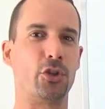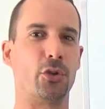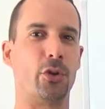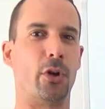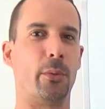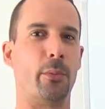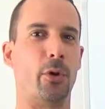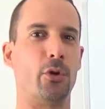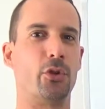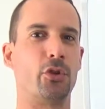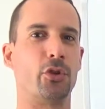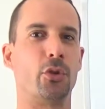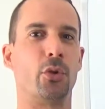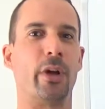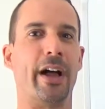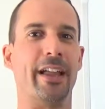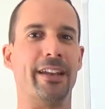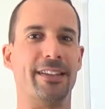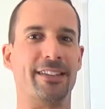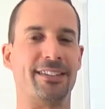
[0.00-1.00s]
your
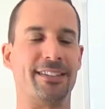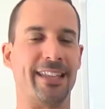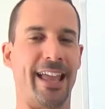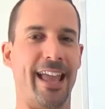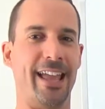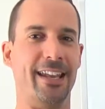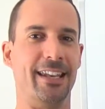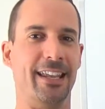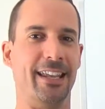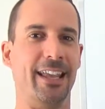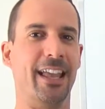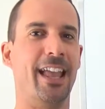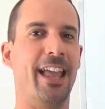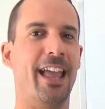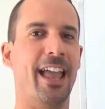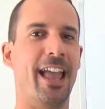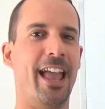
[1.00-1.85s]
emotional understanding.